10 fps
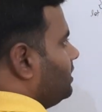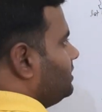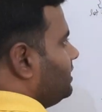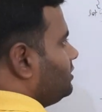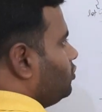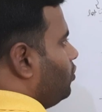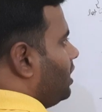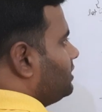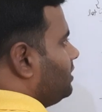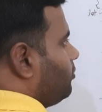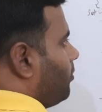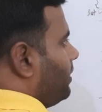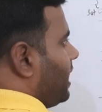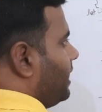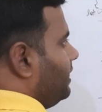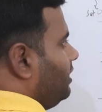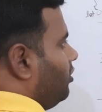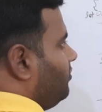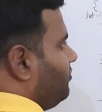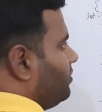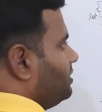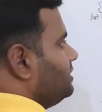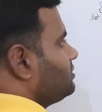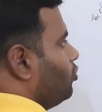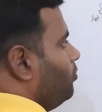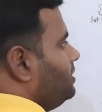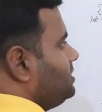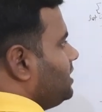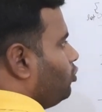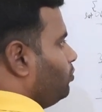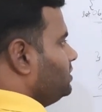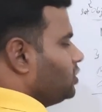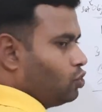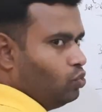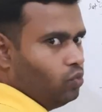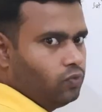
there is no other proper handle of this obj and obj2,